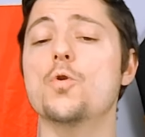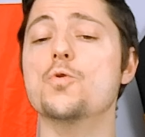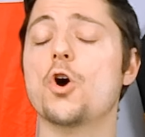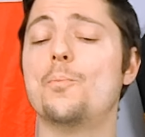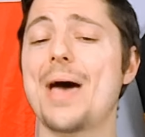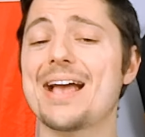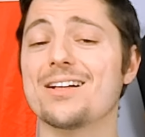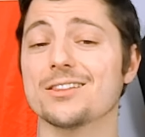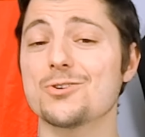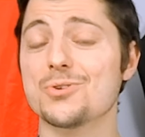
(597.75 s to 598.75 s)
Ukko-Pekka
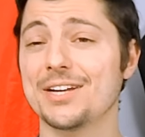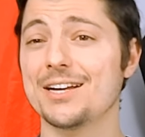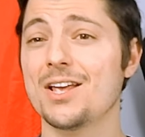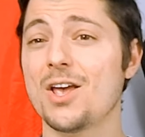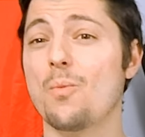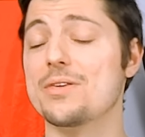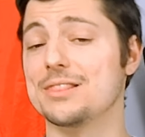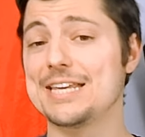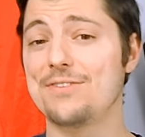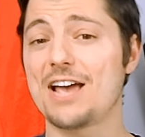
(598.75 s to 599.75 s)
Luukkonen, with
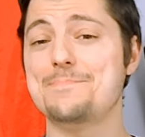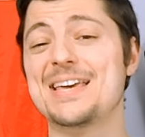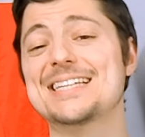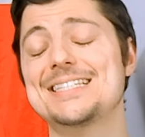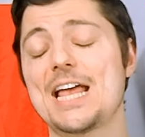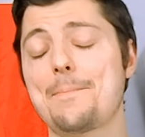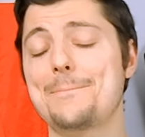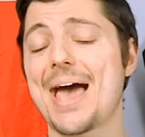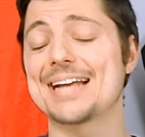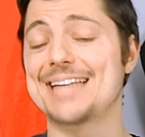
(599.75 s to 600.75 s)
Levi being
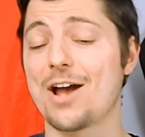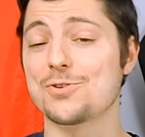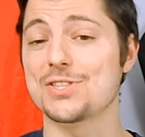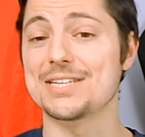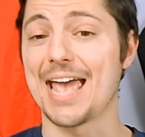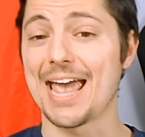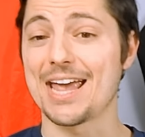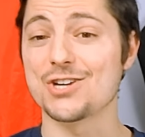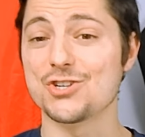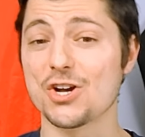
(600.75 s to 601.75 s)
set back down to the
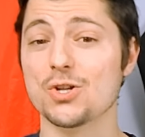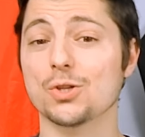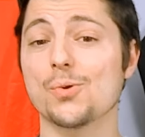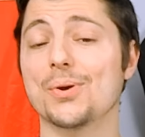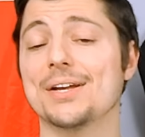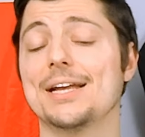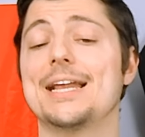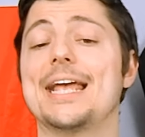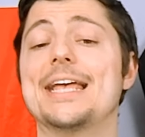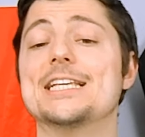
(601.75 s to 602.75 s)
AHL,
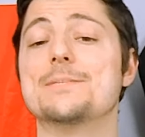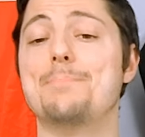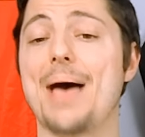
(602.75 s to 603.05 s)
Luukkonen is